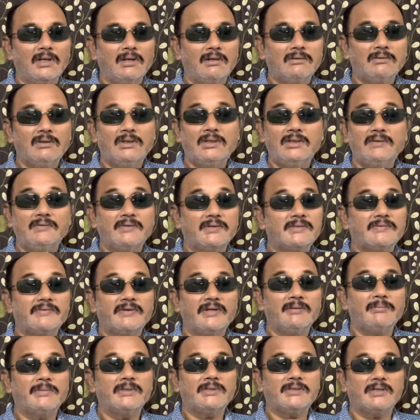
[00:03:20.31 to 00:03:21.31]
So he was very
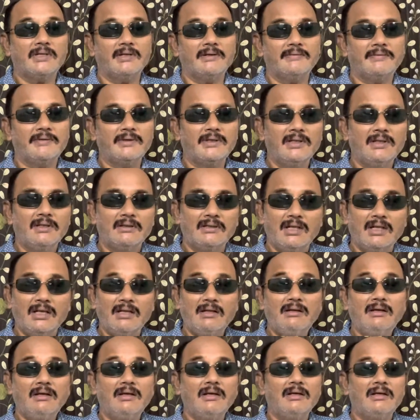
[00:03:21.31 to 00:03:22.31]
much angry.
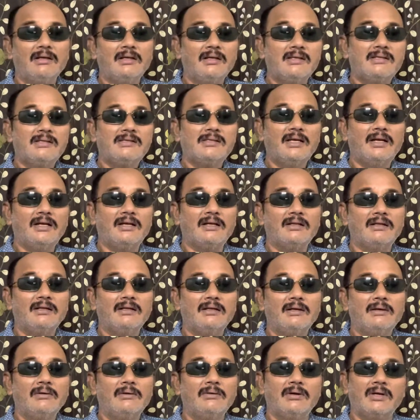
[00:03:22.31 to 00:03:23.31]
Then he said,
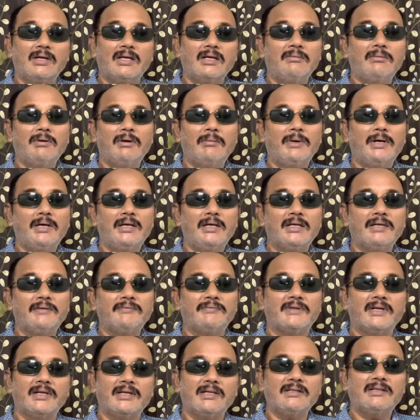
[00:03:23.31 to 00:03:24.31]
okay Baba, if
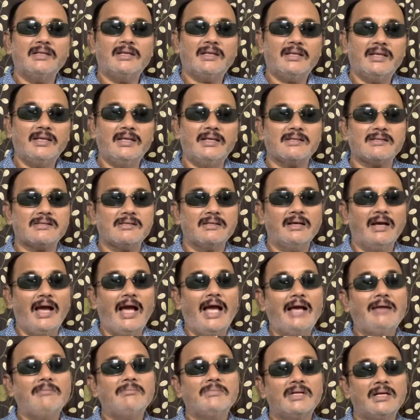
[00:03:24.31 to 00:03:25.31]
that is the case, I
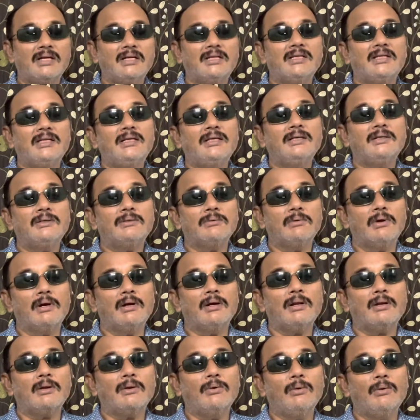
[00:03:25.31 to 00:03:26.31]
am ready to
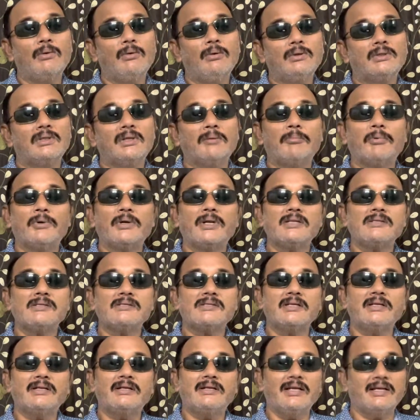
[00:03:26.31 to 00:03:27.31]
undergo the
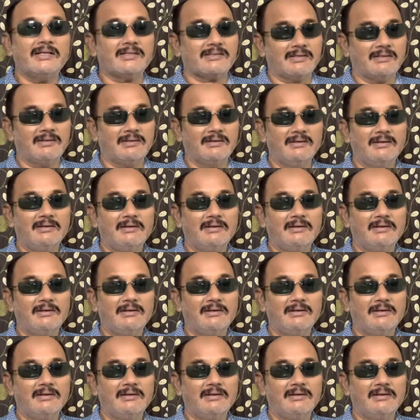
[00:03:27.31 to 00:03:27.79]
potency test,